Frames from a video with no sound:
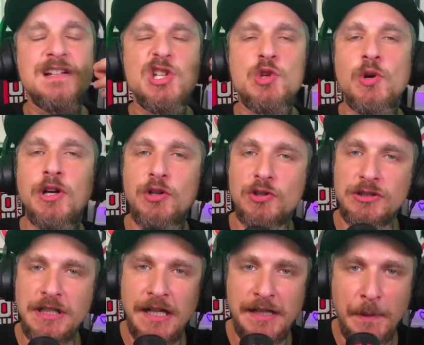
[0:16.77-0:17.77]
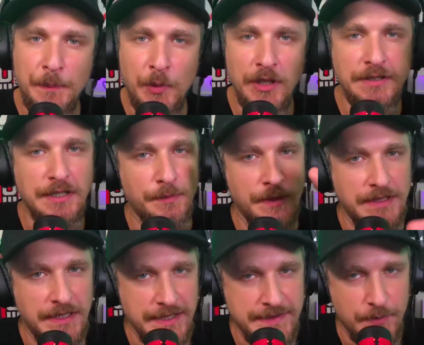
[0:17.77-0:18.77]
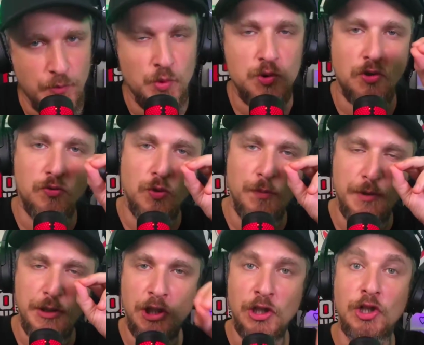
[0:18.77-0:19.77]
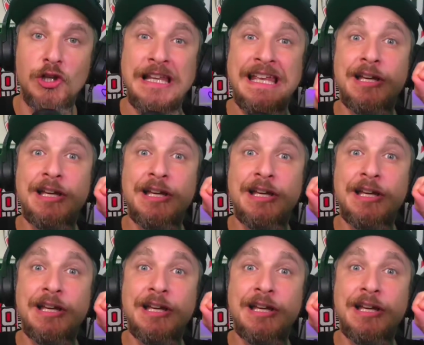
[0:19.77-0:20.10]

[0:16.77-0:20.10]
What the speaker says: I haven't found answers. I'm very interested in your opinion. I read you.